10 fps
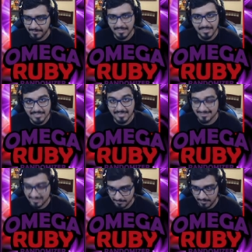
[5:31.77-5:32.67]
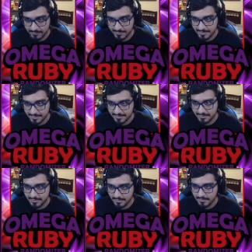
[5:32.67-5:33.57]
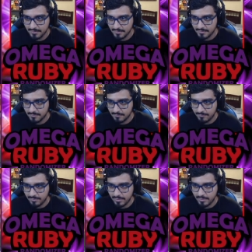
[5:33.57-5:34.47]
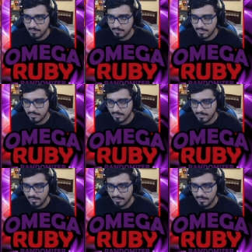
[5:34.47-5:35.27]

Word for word: he got some levels at least. But, okay, yeah, yeah,